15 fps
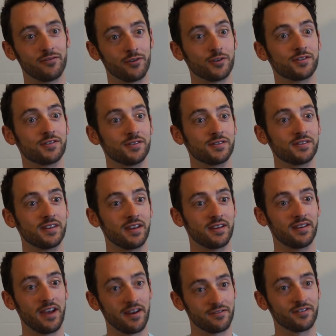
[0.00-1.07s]
versus
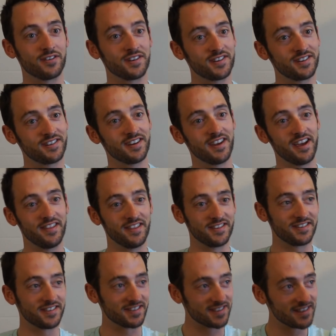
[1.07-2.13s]
average. And there's
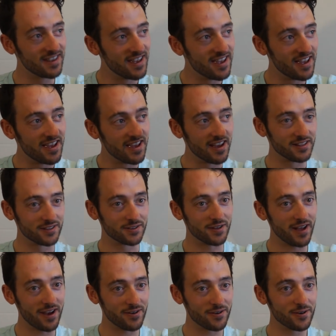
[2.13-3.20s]
just a little
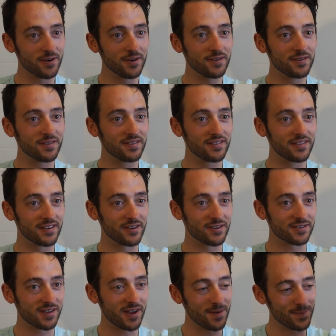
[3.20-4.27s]
arrow that
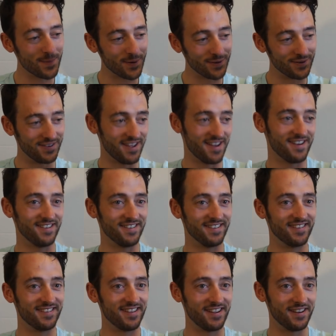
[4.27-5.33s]
goes up or down.
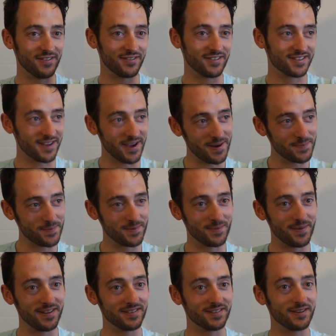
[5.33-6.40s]
And if it's up, it
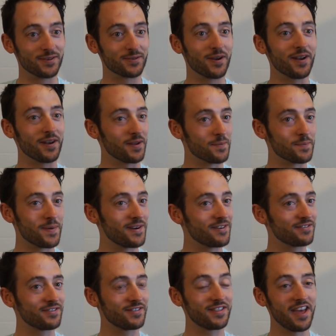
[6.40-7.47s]
means that you're riding
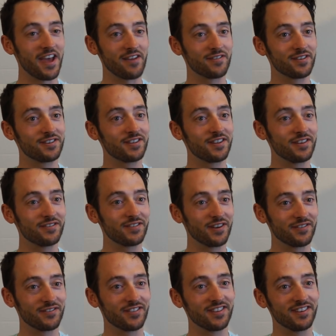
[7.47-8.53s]
above the average that you've
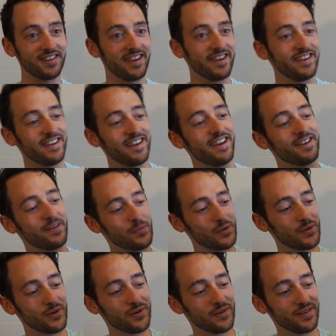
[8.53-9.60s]
done for the day, and
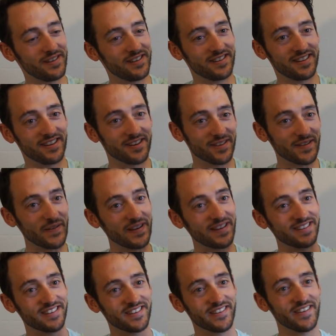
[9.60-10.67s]
below is the other way.
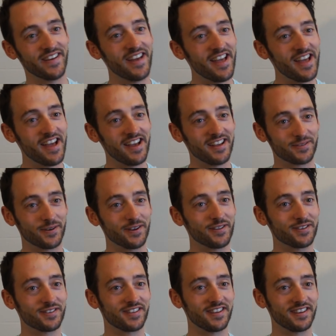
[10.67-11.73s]
So it's one of
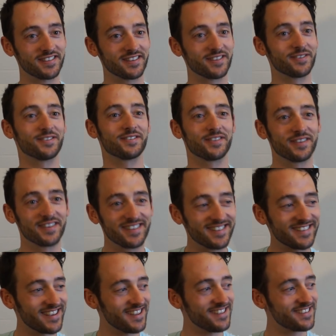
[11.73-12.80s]
those things that also
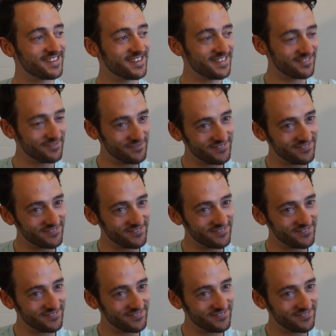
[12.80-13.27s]
just gets you to